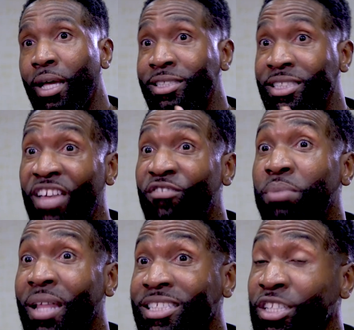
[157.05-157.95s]
a safe
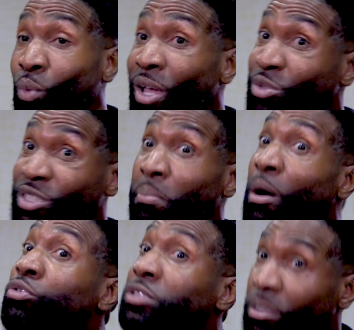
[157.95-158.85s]
place in the way it was
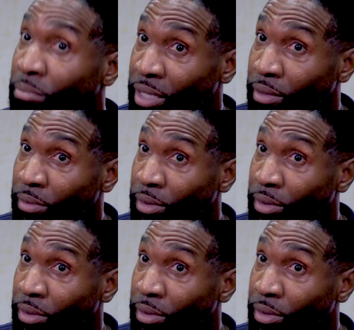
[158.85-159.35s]
supposed to be.